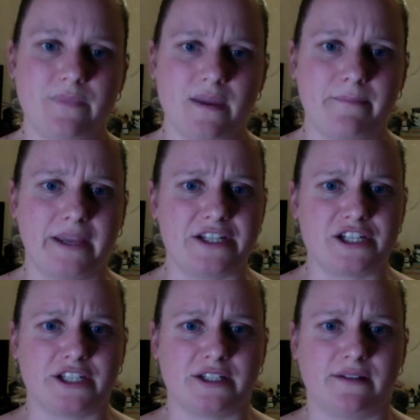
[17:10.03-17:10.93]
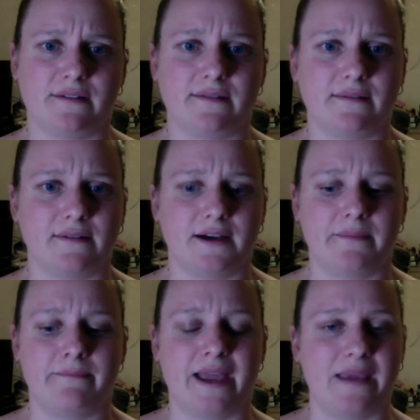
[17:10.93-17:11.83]
mention
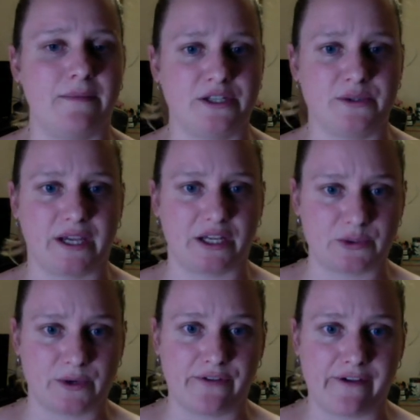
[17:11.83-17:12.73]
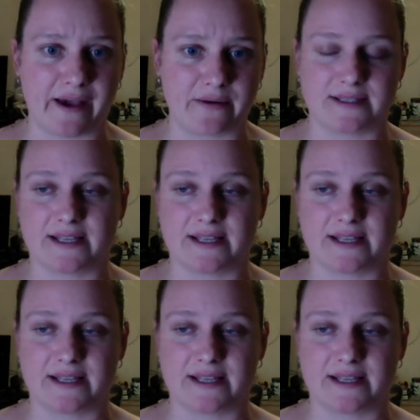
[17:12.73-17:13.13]
maybe doing a 12 hours,